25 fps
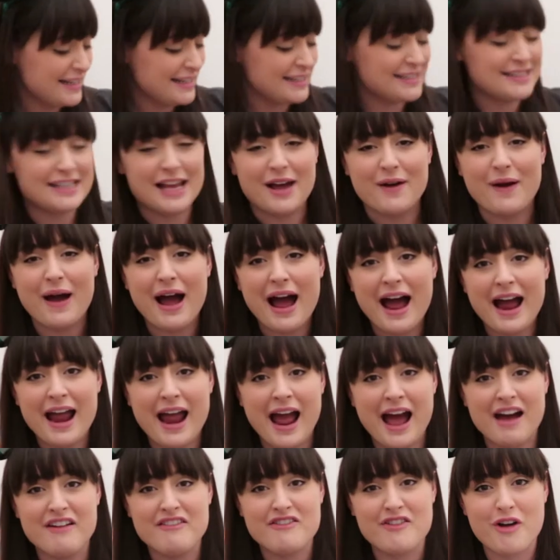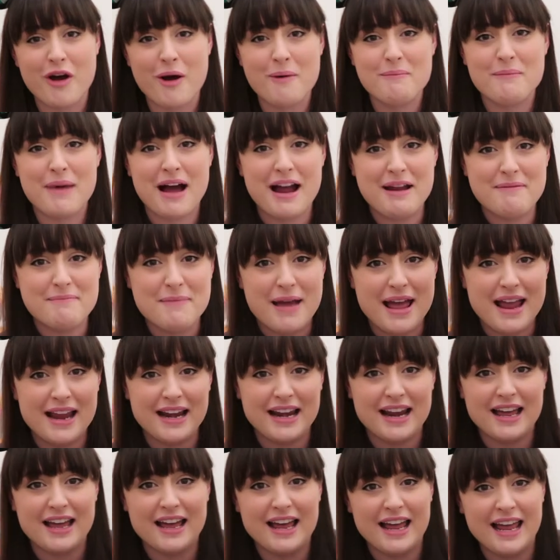So I have got my
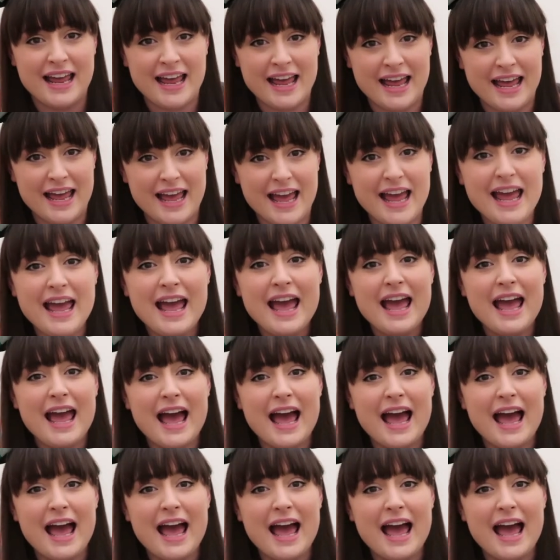mailer here.